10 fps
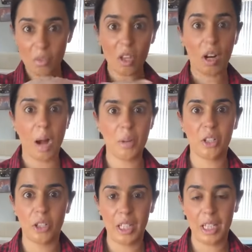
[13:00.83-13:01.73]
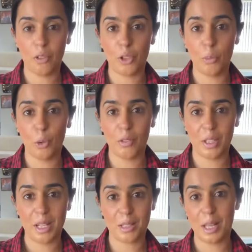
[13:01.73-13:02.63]
I'm going to go and eat a few more of
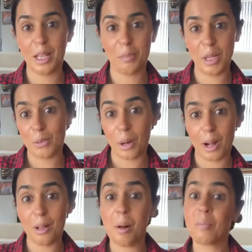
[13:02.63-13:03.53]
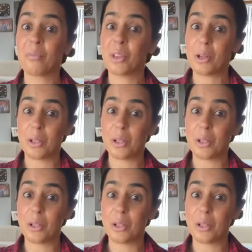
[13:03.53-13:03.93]
these. In the meanwhile, you